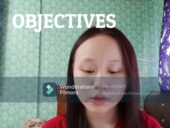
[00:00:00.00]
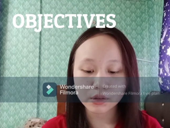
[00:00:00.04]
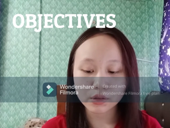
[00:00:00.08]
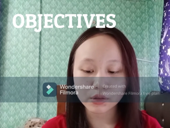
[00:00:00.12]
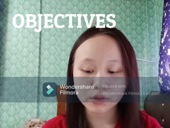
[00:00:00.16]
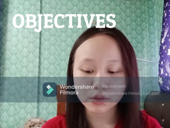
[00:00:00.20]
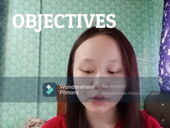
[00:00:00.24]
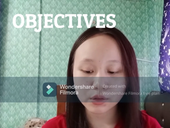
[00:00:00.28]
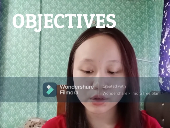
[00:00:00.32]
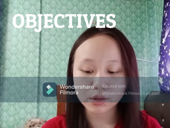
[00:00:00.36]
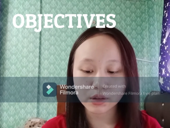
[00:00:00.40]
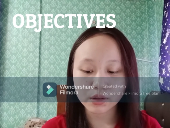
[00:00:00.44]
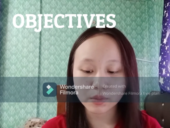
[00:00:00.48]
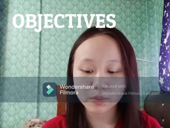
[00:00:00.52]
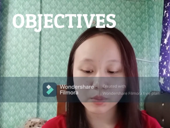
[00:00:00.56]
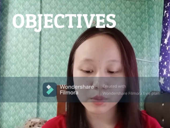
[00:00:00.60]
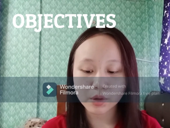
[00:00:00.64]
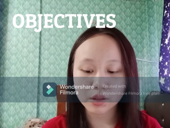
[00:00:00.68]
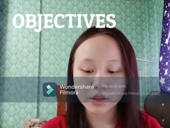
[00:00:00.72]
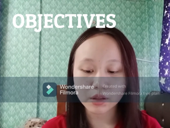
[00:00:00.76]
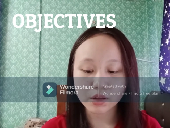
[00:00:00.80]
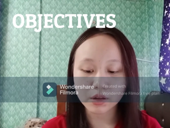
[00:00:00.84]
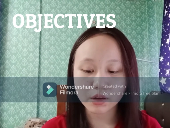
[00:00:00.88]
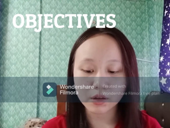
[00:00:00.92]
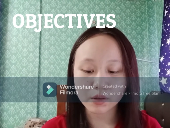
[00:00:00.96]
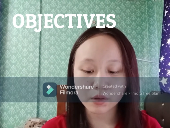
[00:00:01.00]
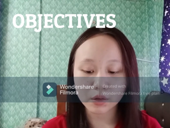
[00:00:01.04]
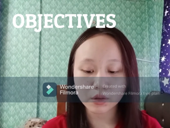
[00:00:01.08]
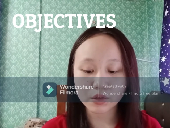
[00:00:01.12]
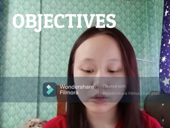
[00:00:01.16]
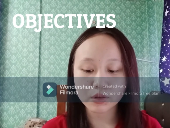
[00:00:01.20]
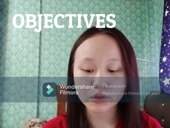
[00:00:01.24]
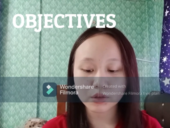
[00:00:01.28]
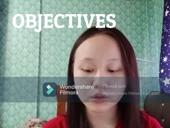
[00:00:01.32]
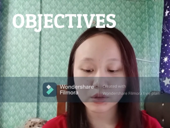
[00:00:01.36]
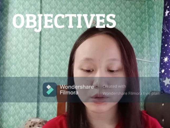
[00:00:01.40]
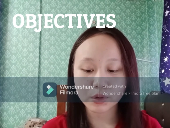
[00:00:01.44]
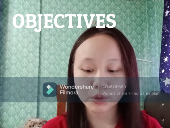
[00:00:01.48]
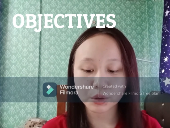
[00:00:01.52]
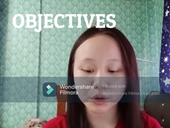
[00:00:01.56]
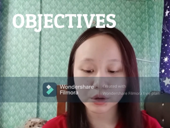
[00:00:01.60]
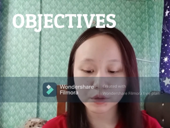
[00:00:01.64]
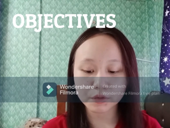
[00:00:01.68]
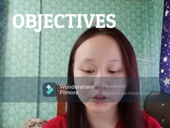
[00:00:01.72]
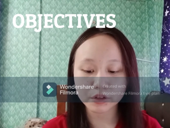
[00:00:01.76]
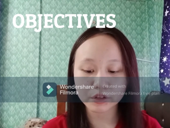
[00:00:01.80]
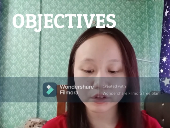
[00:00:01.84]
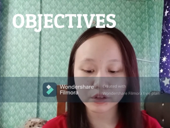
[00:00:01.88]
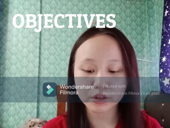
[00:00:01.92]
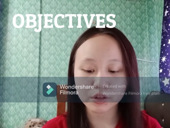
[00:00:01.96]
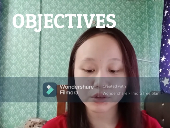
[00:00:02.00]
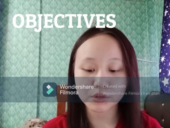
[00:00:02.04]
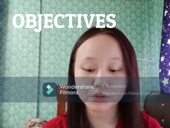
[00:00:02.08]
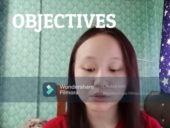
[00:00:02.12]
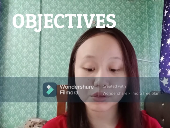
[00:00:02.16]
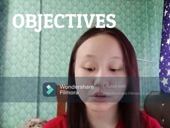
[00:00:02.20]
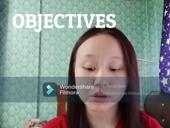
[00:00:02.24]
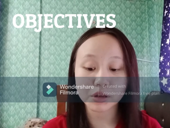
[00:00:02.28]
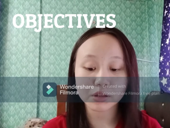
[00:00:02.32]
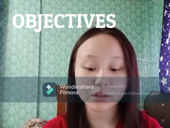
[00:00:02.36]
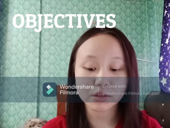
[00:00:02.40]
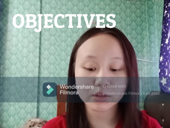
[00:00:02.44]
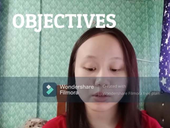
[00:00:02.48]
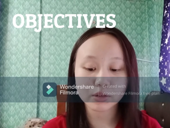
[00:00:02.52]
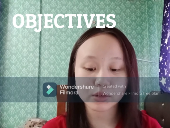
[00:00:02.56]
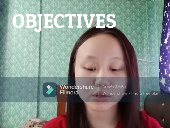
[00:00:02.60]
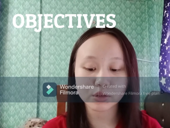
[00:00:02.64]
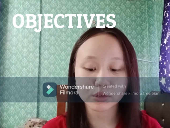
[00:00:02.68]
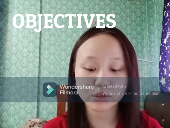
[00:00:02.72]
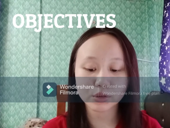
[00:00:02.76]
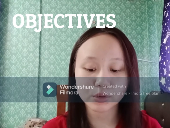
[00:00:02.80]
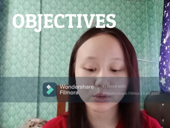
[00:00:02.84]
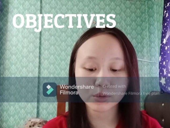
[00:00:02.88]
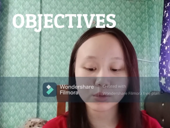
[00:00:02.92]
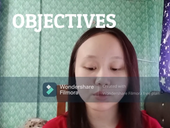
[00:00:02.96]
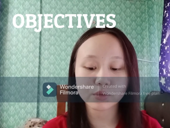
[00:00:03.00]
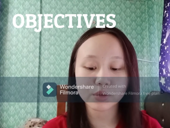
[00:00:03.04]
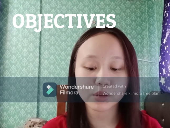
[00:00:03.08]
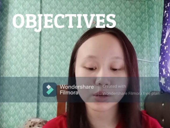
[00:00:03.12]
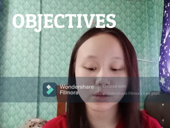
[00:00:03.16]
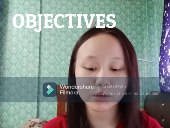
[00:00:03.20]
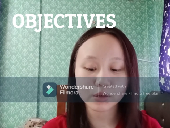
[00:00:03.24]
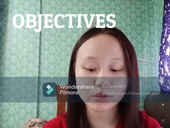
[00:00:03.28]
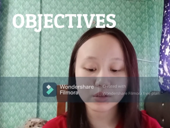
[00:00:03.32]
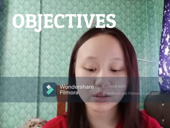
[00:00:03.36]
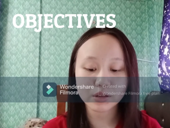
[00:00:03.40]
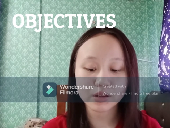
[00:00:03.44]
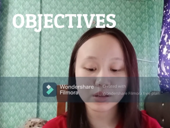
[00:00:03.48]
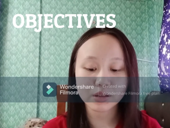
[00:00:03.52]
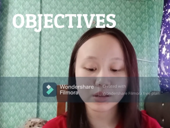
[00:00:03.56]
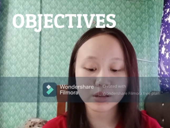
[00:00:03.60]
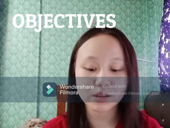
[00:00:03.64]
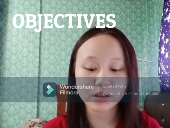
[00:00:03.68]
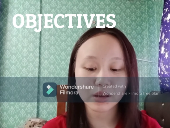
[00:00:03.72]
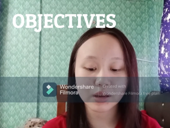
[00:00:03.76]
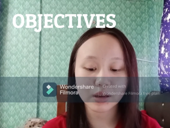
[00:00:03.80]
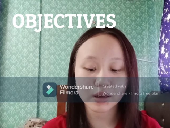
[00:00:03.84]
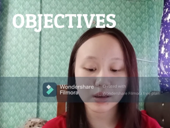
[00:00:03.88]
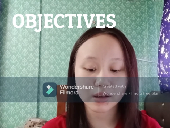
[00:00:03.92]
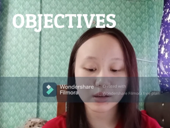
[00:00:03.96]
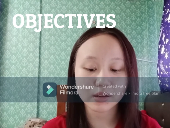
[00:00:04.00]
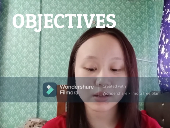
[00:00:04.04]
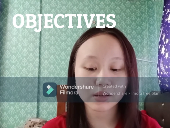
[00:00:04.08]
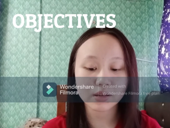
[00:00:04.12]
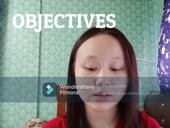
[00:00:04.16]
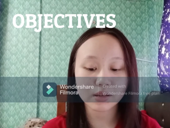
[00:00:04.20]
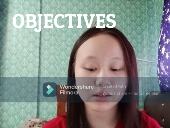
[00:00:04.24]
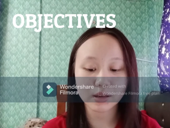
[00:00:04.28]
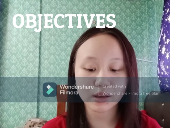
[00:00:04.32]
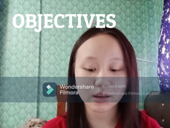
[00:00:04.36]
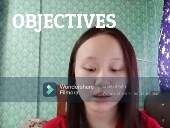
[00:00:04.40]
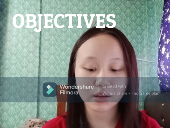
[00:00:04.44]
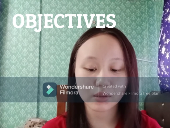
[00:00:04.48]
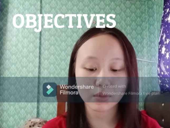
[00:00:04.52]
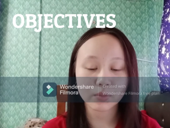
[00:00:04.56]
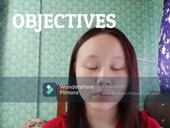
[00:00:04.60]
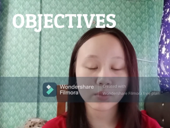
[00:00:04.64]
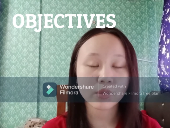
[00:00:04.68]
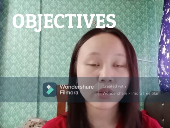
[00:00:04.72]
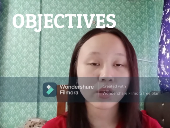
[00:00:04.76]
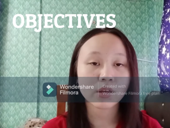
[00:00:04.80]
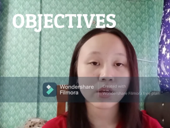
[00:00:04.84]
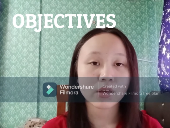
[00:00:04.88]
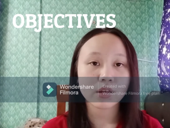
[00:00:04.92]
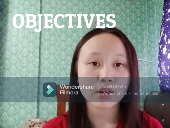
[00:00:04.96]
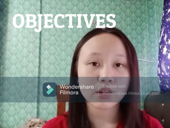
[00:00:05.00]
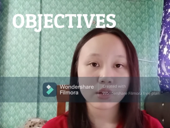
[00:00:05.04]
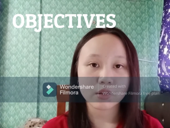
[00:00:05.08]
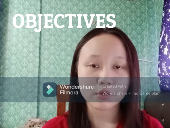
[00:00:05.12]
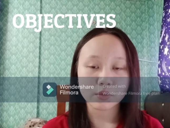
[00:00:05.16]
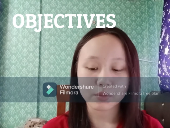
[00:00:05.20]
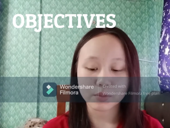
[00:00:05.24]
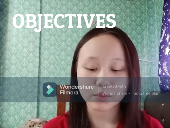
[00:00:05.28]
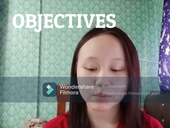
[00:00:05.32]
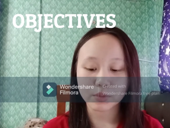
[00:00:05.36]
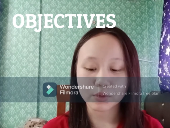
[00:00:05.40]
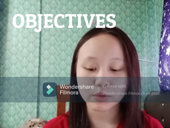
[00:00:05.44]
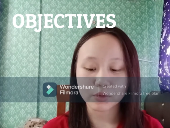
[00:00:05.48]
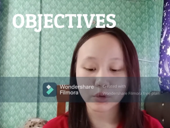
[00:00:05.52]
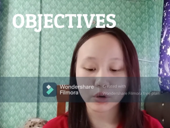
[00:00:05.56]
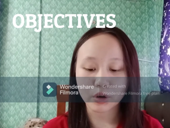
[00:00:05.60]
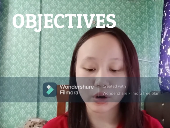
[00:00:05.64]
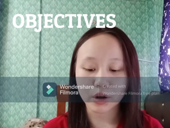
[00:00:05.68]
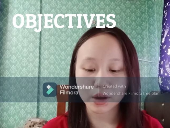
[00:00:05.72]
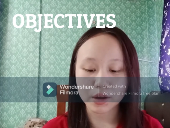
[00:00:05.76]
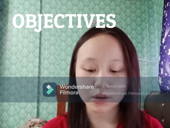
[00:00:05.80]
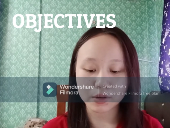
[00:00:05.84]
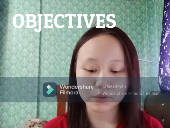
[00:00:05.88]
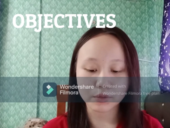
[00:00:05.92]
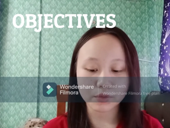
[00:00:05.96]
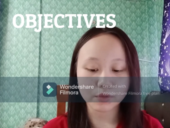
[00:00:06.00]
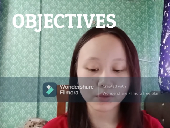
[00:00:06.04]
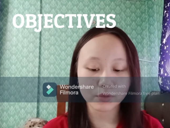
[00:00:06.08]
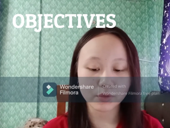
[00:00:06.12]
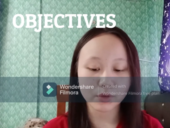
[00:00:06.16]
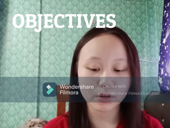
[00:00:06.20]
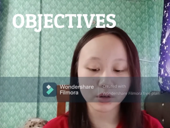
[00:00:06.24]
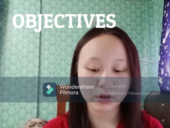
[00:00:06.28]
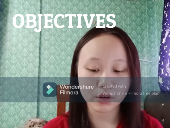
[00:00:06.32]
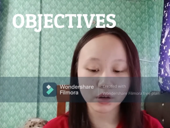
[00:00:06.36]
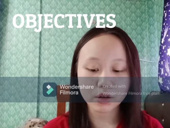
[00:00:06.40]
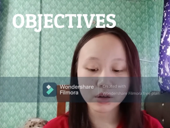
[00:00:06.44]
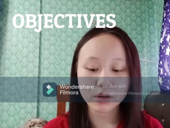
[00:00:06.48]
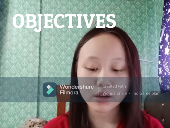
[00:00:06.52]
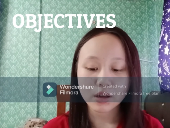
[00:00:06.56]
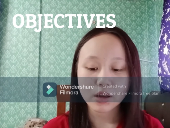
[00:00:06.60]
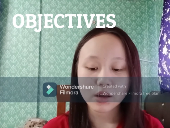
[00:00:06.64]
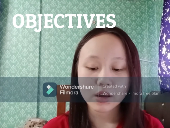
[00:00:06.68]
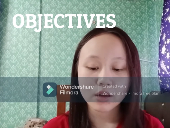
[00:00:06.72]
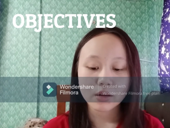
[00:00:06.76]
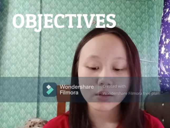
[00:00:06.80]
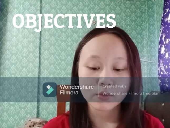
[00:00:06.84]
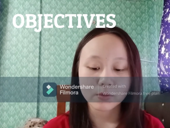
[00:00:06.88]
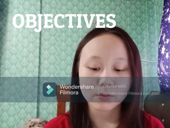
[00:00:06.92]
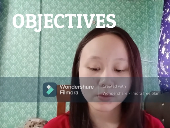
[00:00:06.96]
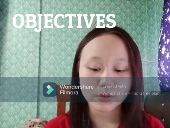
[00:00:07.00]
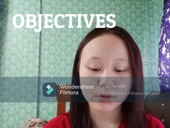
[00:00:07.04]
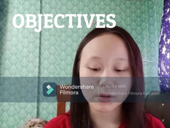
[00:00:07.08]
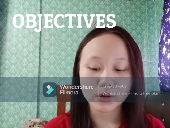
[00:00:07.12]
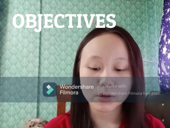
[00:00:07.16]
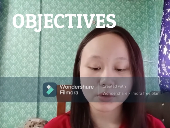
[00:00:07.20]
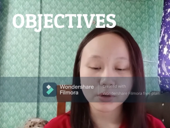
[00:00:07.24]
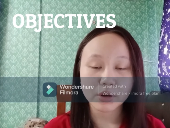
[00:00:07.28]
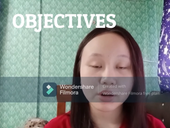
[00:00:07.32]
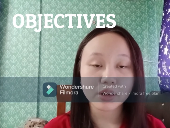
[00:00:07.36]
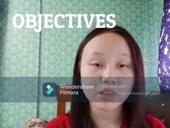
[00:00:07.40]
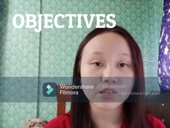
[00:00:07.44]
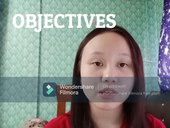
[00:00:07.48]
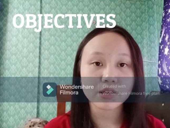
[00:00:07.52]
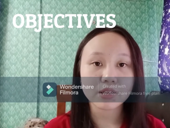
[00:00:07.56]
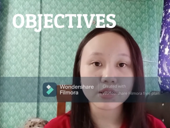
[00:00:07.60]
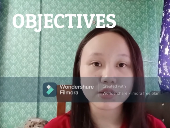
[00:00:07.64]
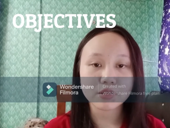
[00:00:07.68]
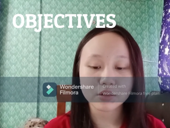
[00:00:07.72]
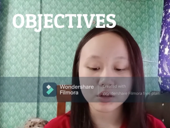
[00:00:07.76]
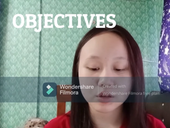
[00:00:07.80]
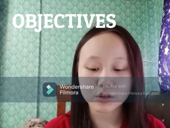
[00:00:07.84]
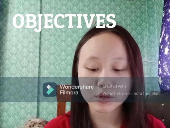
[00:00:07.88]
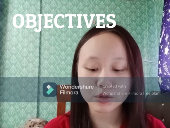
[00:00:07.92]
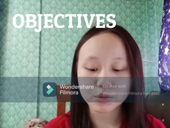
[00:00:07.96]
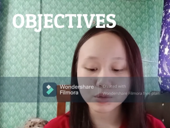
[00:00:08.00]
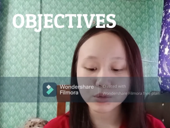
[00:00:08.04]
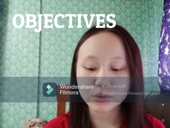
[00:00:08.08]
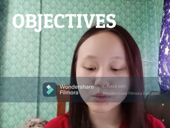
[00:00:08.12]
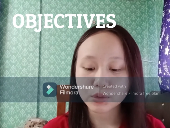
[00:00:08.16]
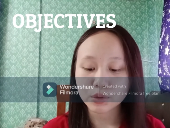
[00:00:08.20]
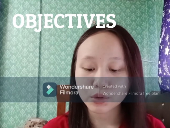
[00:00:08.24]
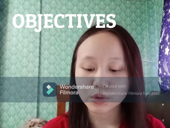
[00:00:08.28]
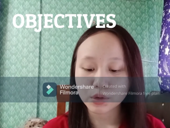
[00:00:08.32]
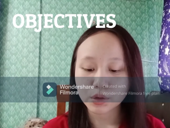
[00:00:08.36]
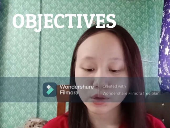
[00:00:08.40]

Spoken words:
to determine the loss coefficients related to velocity head K. Before I forgot, flow rate is Q,